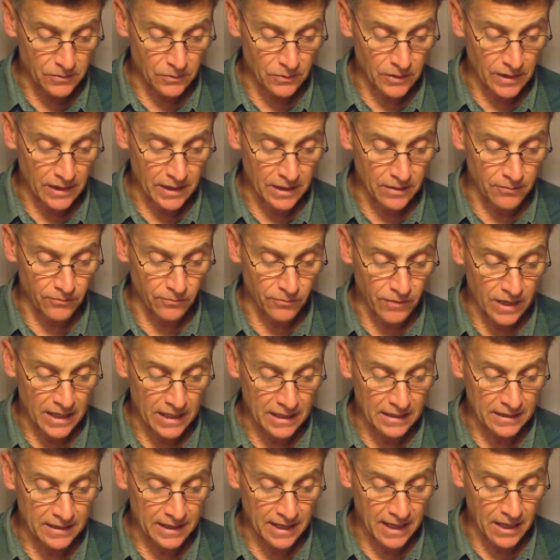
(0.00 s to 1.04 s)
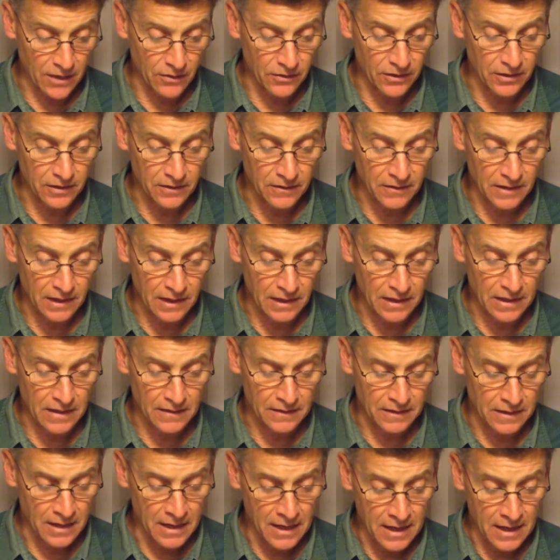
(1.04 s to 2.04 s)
they can write it down, and then